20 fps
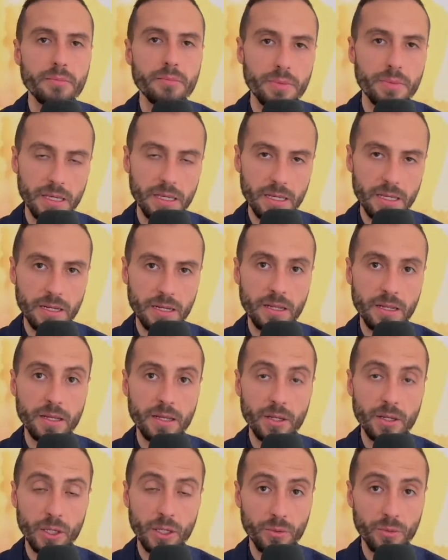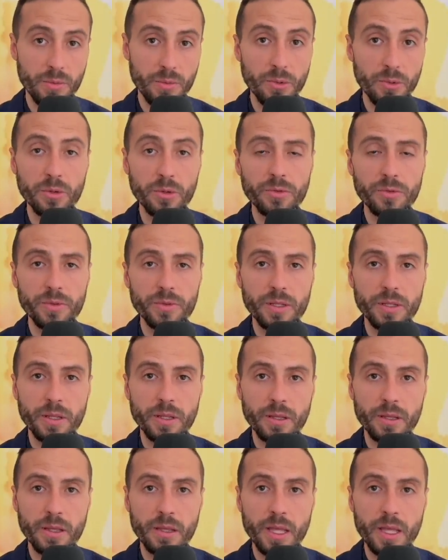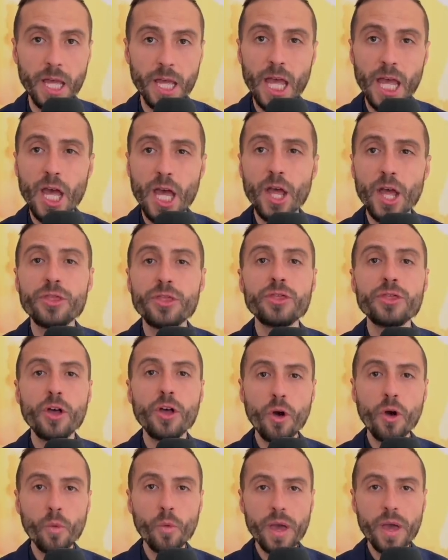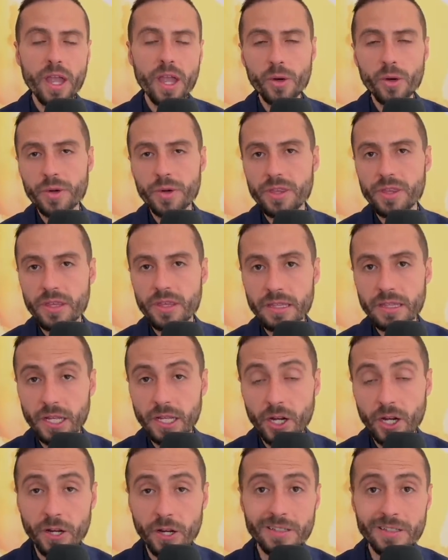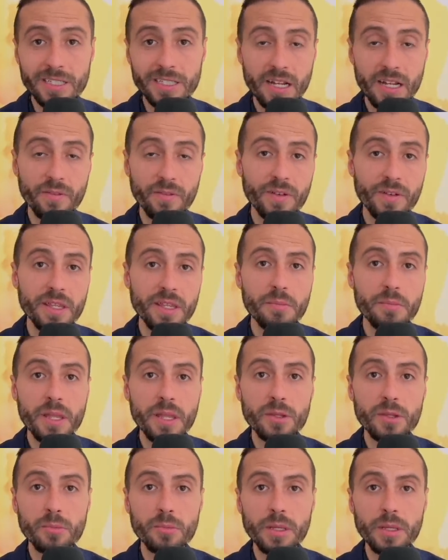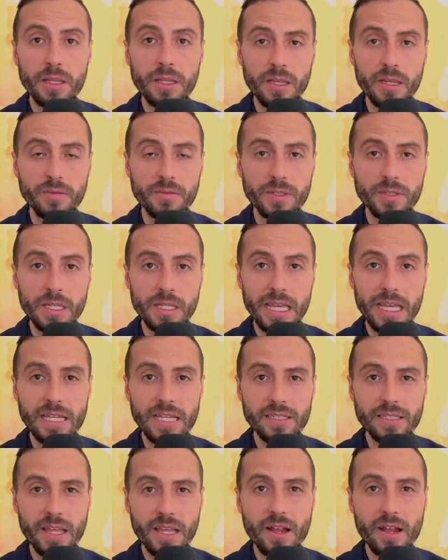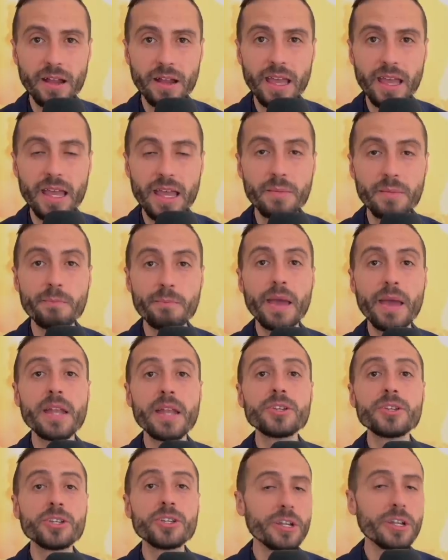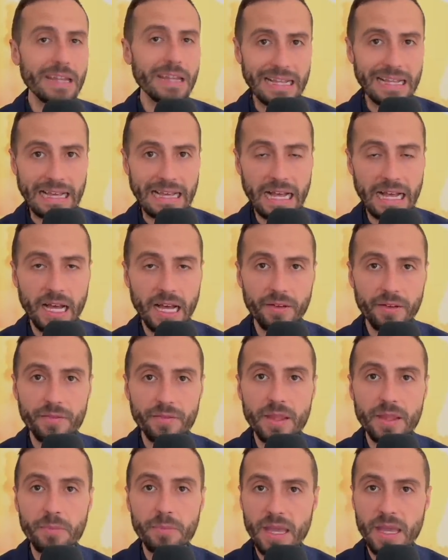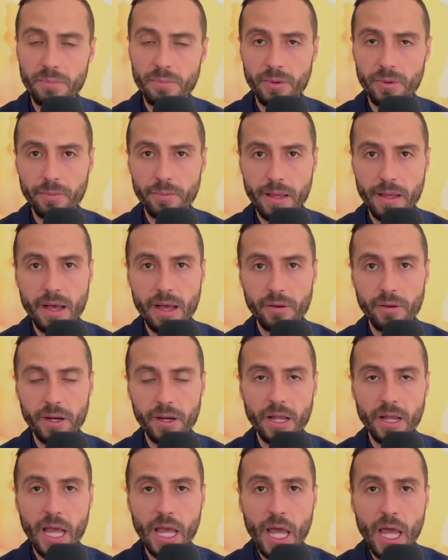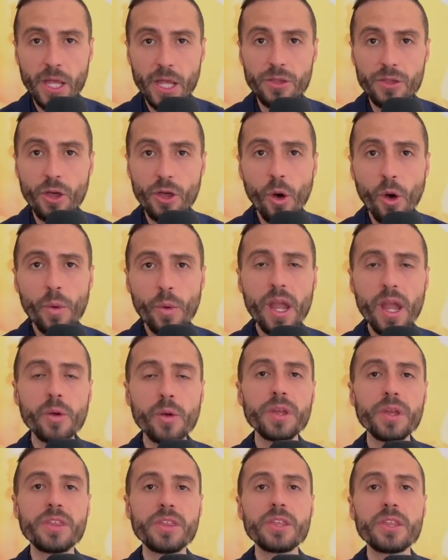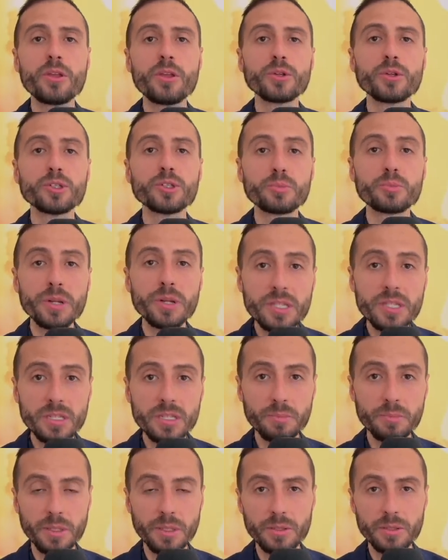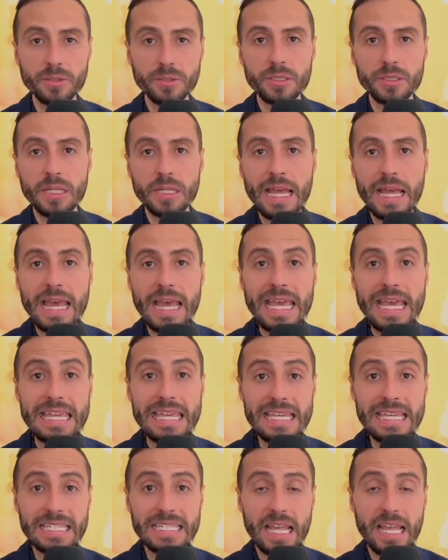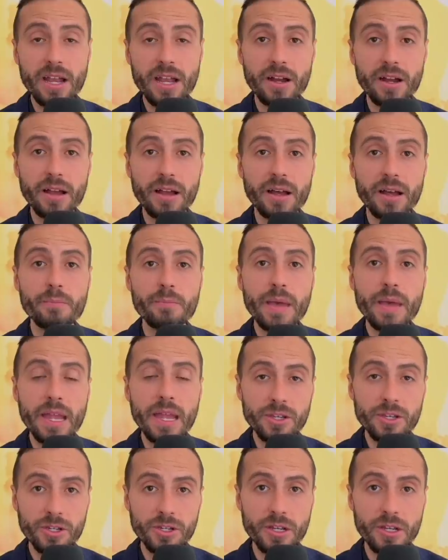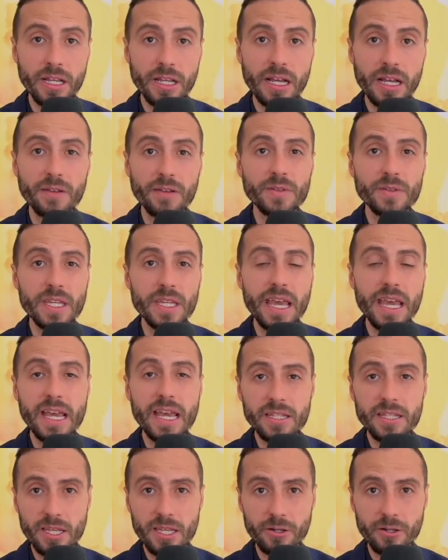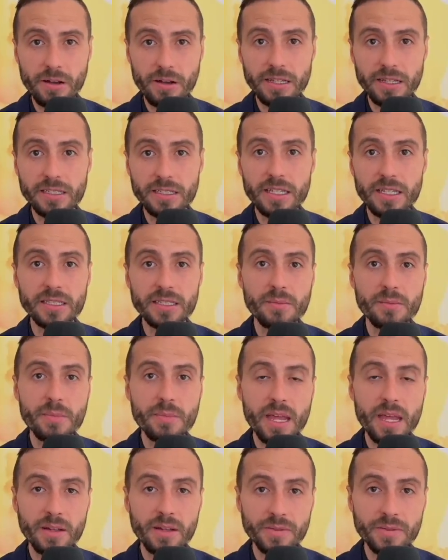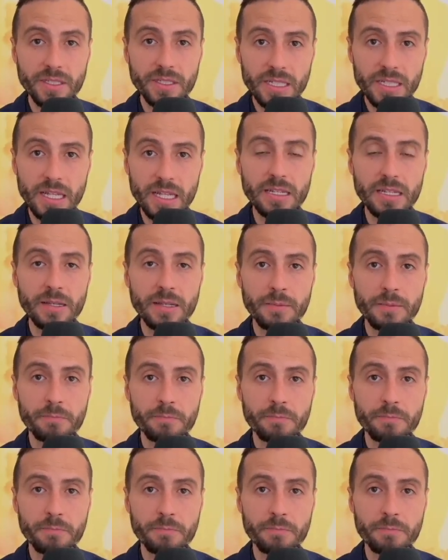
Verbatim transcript: been removed. Nowhere within the current set of fundamental beliefs is there a mentioning of the papal power. Nowhere within those principles is there a mentioning of the Antichrist as the man of sin.